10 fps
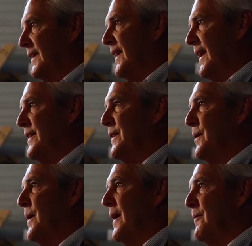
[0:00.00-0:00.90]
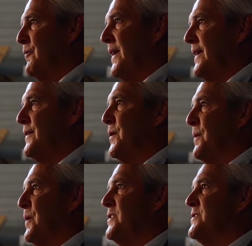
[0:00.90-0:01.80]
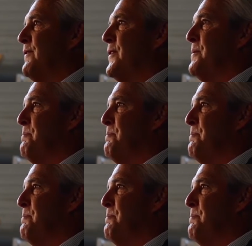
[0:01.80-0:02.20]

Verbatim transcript: the line, though, I ran into a bunch of other